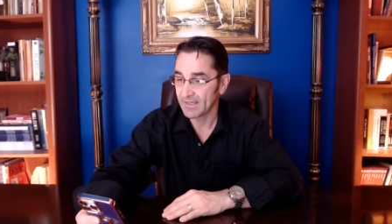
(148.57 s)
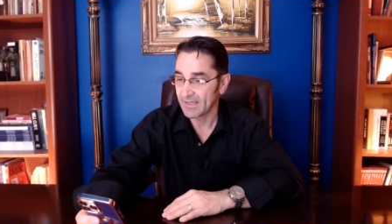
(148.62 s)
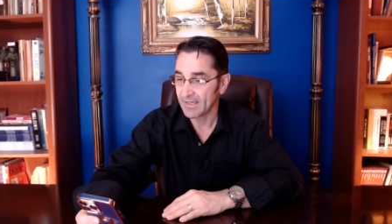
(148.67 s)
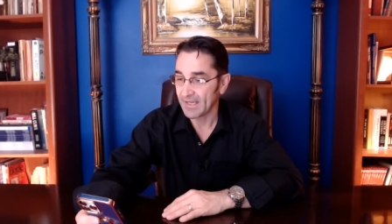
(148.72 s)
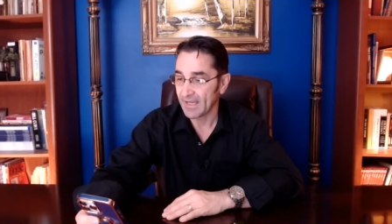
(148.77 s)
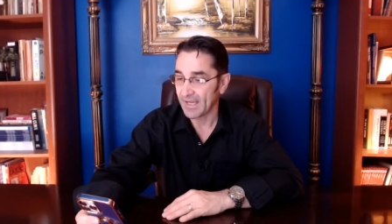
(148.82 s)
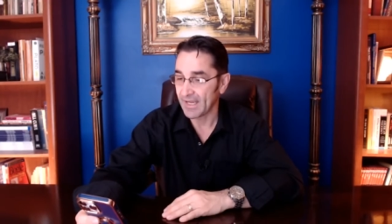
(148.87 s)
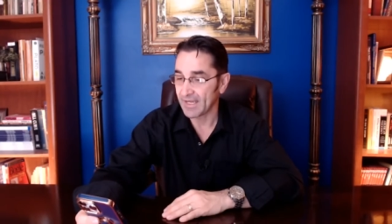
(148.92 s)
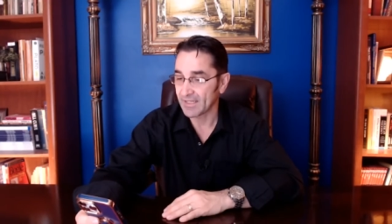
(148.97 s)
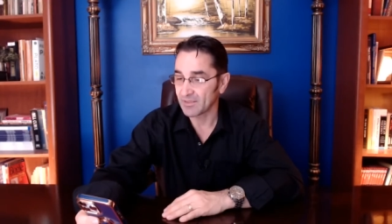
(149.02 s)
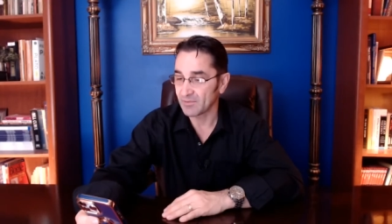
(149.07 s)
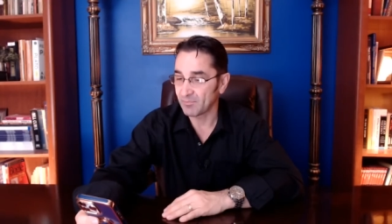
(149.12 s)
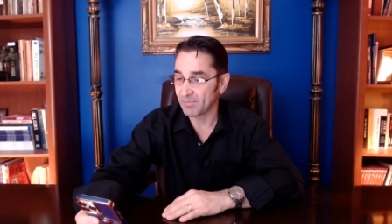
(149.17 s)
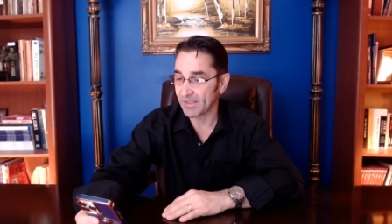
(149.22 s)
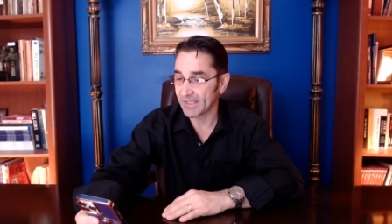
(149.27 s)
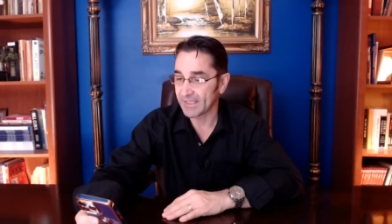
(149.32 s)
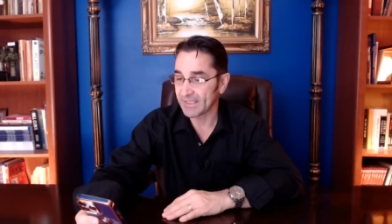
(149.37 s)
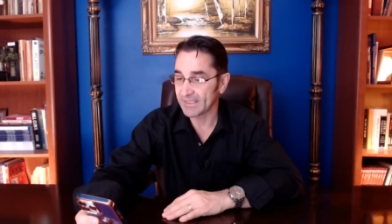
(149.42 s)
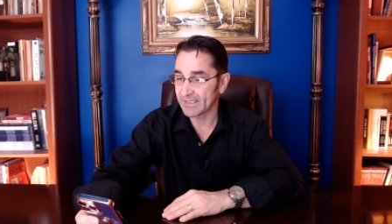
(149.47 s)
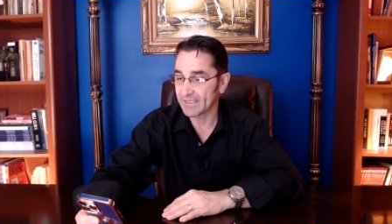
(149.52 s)
and
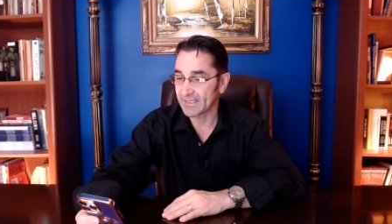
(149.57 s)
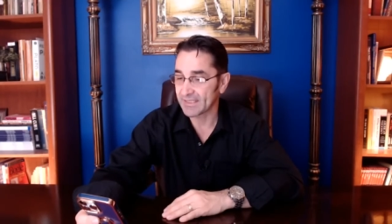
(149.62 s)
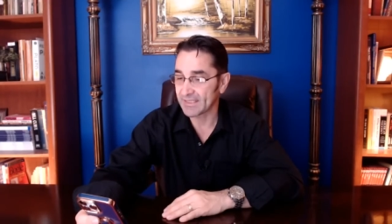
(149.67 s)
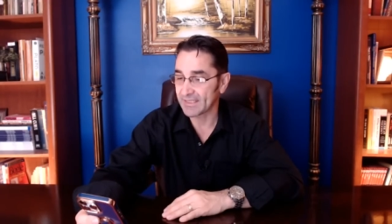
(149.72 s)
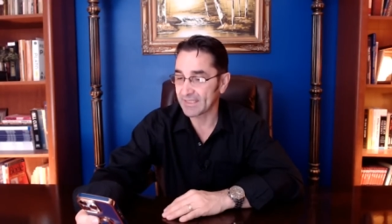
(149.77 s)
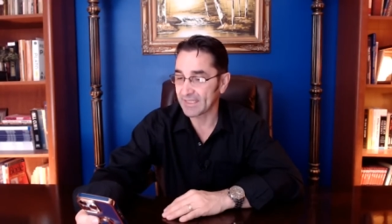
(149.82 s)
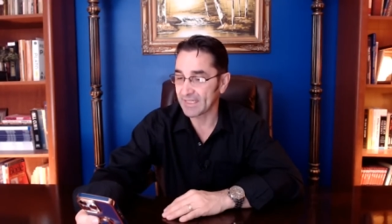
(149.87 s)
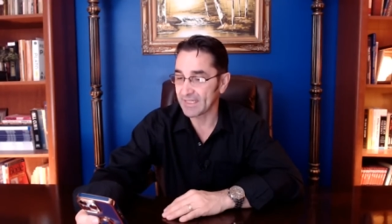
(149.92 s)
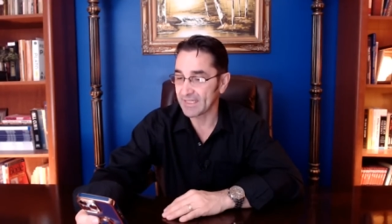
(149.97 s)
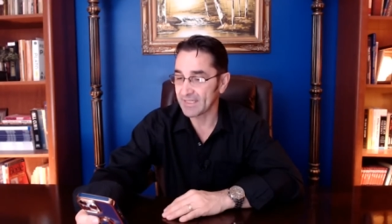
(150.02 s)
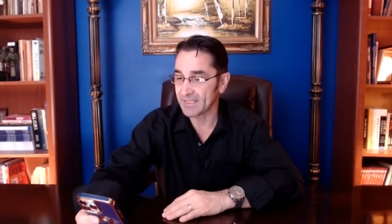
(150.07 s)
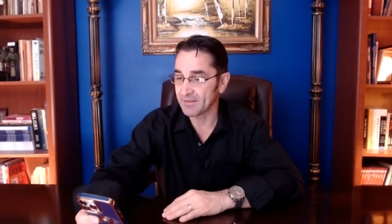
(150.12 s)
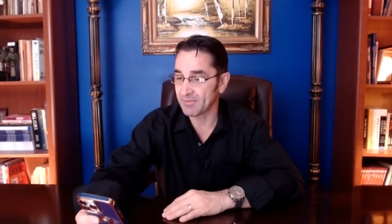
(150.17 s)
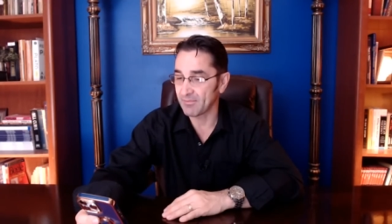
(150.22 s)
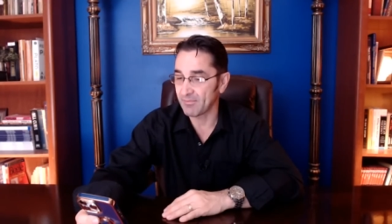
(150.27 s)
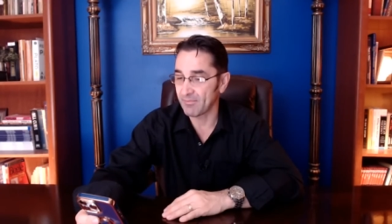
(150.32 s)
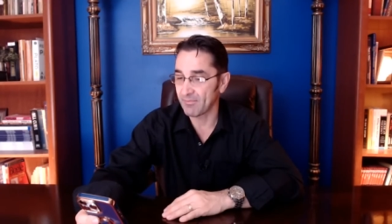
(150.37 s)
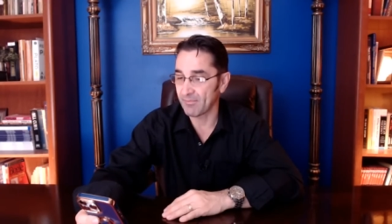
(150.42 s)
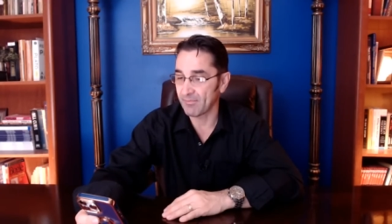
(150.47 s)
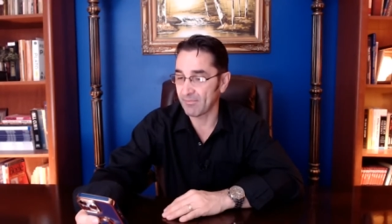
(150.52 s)
playing
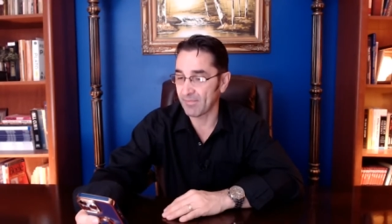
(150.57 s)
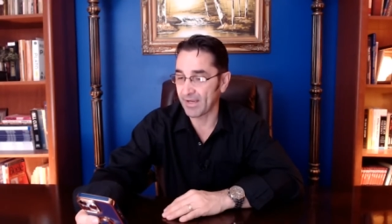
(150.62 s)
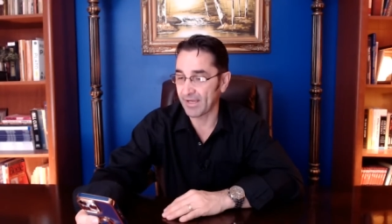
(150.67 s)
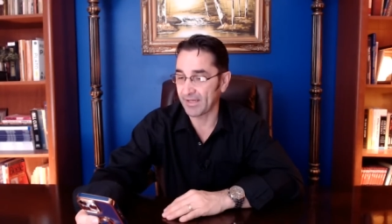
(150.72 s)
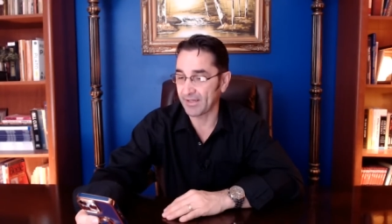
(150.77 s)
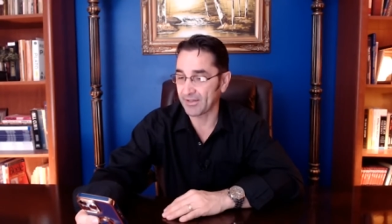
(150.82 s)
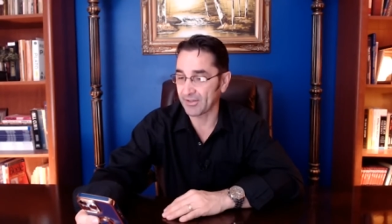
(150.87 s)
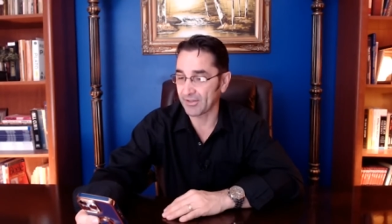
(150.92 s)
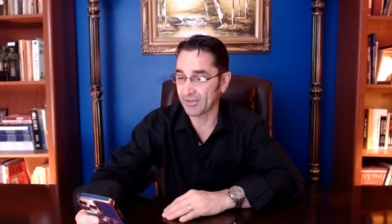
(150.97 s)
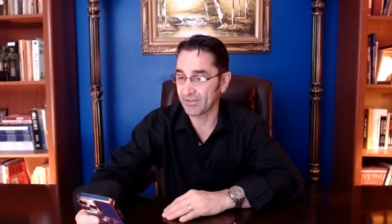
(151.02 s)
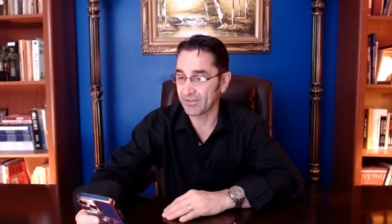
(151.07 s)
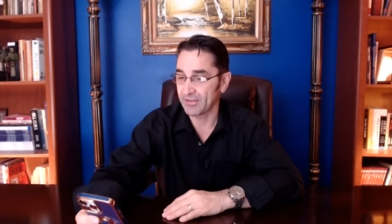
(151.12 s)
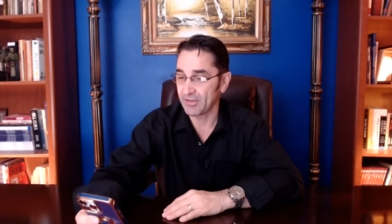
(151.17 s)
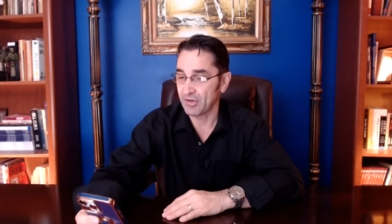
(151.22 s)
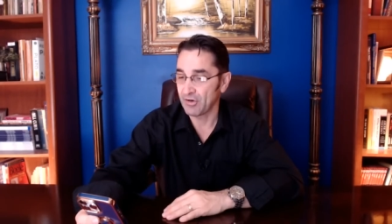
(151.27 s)
kingmaker